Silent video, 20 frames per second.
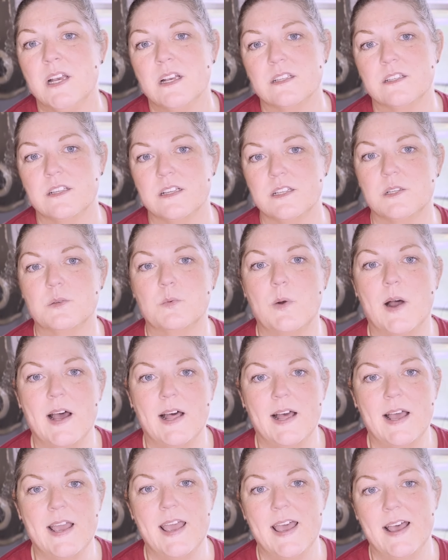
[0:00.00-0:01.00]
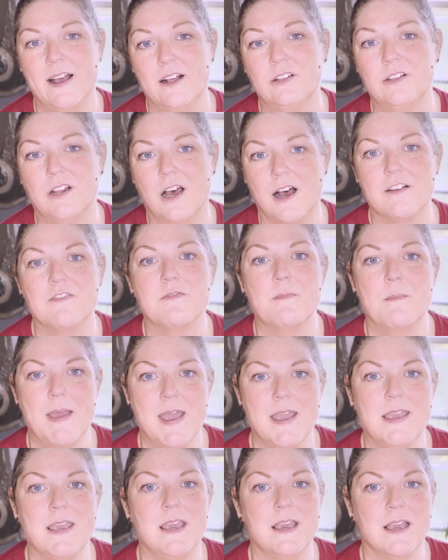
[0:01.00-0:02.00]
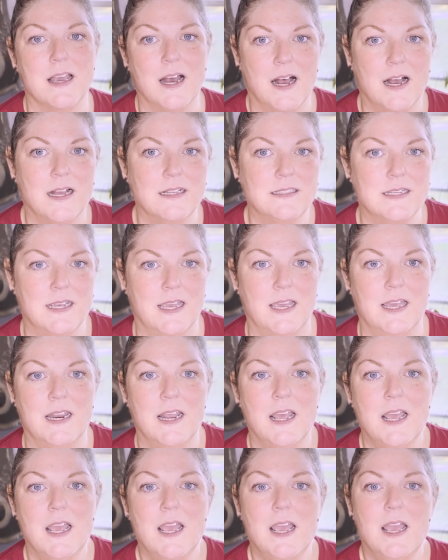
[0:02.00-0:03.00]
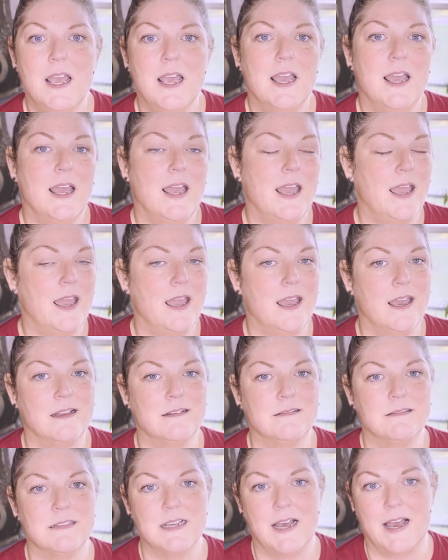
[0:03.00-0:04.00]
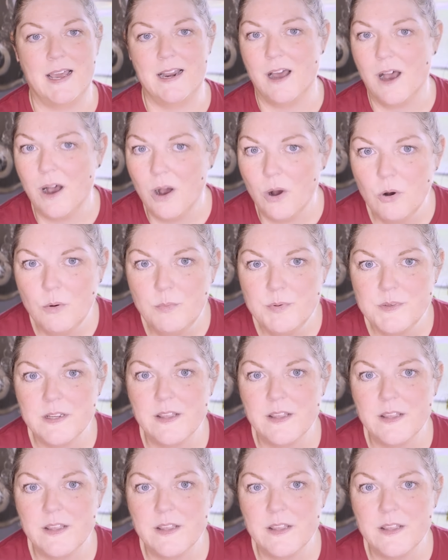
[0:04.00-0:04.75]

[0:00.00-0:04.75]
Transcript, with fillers: So this is why I held off making content. And I'd hoped